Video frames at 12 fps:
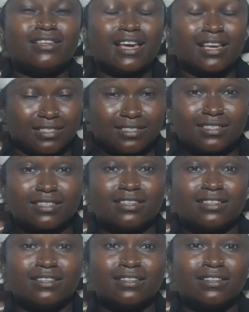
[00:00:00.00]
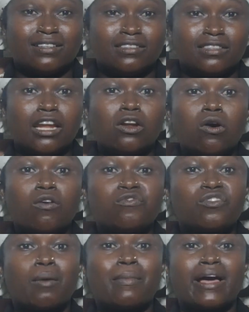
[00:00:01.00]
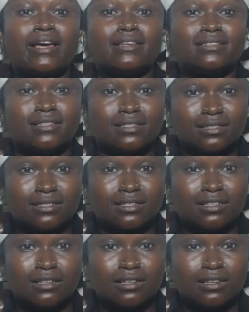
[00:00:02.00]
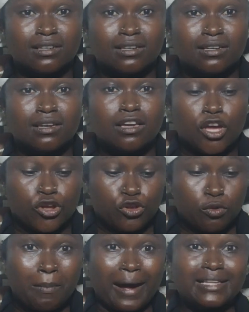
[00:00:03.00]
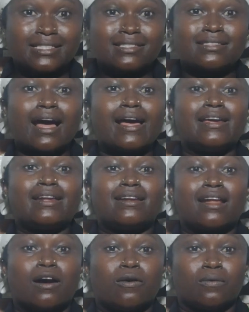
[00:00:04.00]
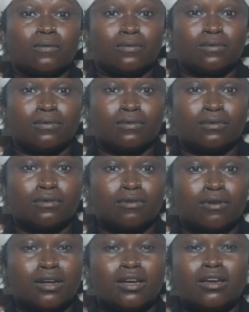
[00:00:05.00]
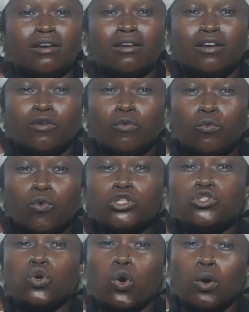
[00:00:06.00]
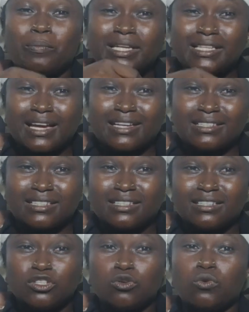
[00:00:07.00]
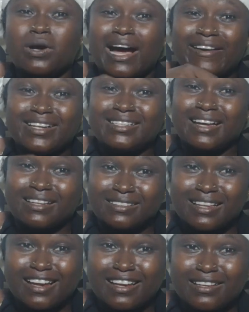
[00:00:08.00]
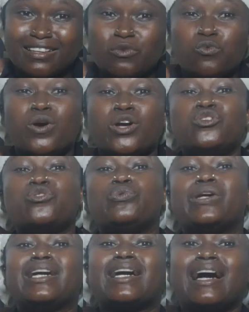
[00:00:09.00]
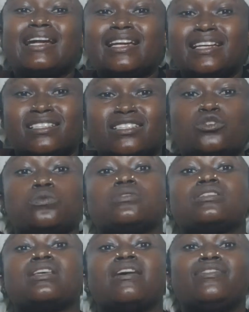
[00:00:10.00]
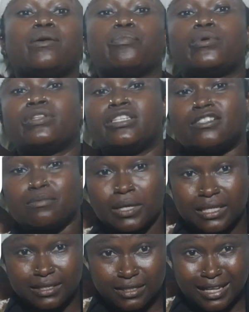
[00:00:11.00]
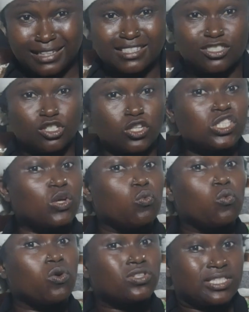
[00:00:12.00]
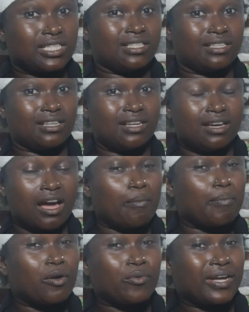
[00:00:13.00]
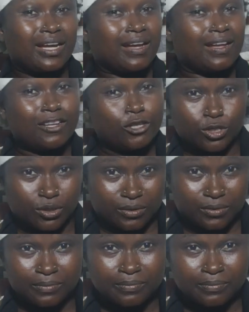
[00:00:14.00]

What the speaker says: Yes, the law of karma exists. You might die now. What you committed, you'll carry it and die. When you reincarnate, you'll serve the punishment. That is just the worst thing about reincarnation.